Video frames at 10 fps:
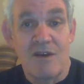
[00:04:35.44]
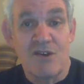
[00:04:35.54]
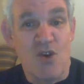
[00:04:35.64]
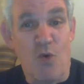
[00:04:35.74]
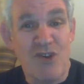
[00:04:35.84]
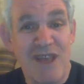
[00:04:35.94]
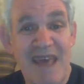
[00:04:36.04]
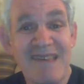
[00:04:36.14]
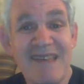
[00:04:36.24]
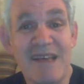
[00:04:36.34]
So what's the
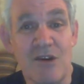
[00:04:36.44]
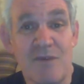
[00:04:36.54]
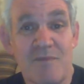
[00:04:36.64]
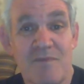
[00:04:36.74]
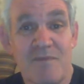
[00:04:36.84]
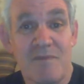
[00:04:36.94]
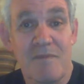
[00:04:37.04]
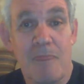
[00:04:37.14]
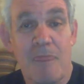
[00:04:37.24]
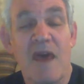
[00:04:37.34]
lesson here?
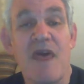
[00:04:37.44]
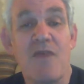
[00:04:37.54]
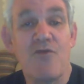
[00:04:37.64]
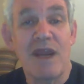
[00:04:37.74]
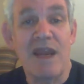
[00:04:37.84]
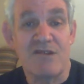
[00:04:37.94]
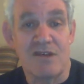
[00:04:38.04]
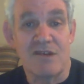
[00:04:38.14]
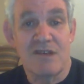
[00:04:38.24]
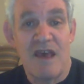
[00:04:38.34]
There are three
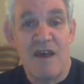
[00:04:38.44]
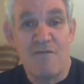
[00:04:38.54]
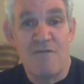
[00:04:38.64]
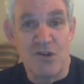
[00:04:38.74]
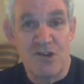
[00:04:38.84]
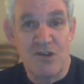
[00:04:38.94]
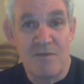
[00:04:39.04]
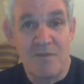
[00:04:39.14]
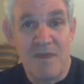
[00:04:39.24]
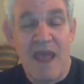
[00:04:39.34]
lessons. First,
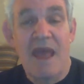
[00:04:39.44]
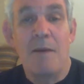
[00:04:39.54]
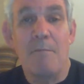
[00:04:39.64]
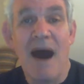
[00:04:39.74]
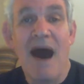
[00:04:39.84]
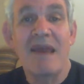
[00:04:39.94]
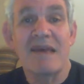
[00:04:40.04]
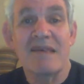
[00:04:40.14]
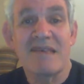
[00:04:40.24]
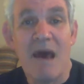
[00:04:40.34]

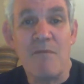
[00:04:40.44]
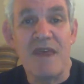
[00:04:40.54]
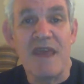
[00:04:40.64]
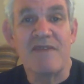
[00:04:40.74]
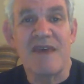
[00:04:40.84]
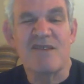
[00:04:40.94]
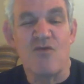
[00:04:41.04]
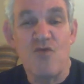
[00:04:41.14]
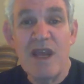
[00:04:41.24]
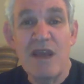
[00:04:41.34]
buy something that's
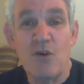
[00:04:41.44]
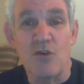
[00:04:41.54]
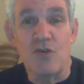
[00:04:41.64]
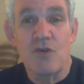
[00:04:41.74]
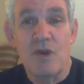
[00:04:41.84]
really good.